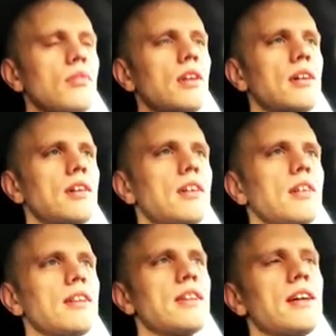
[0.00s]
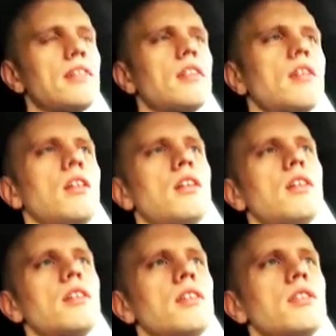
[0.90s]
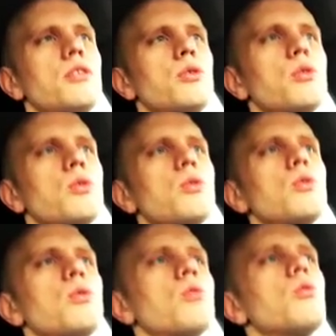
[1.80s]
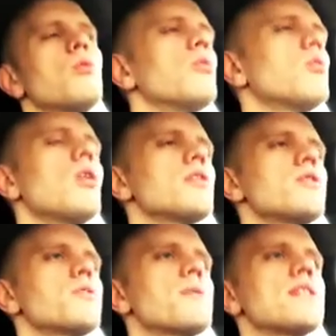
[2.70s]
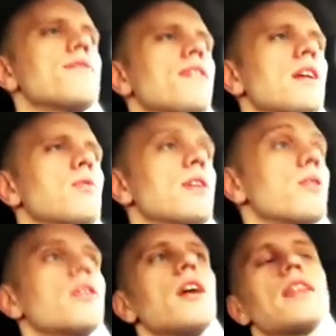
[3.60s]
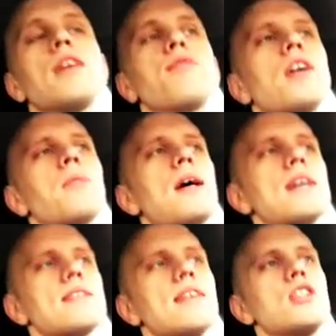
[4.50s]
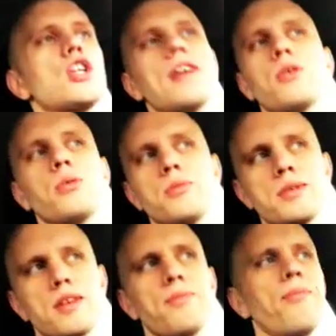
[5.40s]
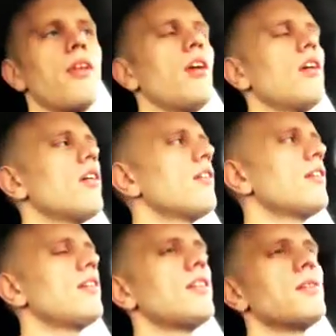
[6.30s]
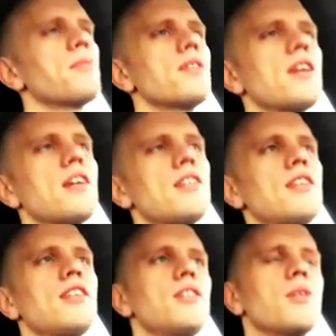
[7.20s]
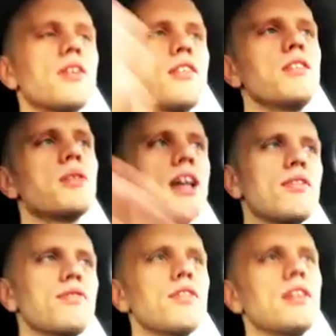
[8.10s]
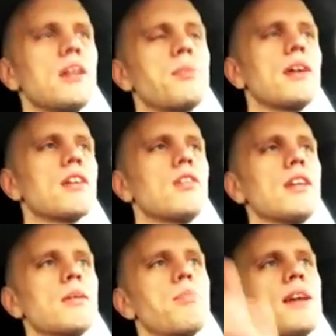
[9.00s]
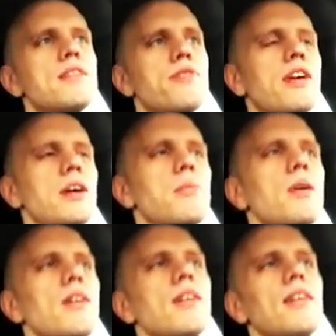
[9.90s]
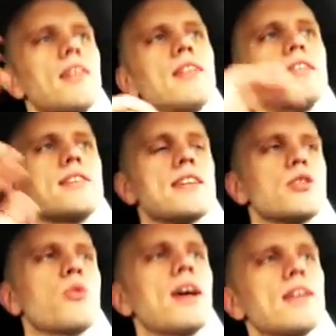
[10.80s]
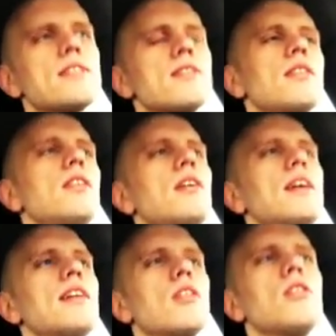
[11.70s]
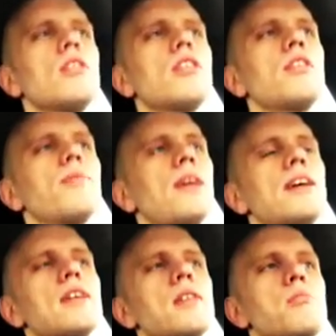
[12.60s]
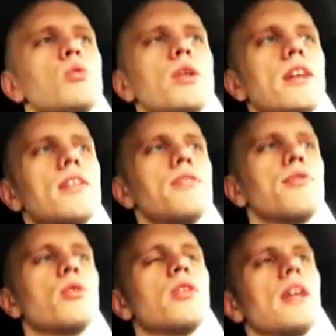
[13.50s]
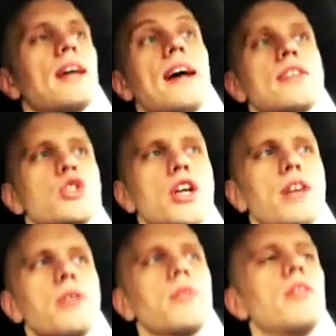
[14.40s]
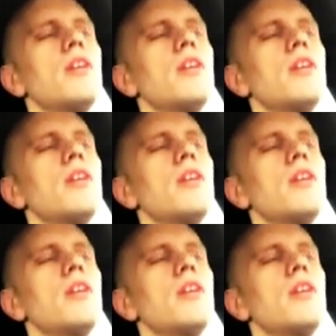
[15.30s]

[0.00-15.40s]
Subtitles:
And then you want to specify whether or not that frame has a shadow, say. Then you can have an API called like paint frame, and then it takes a rect and a color and a boolean for like has shadow.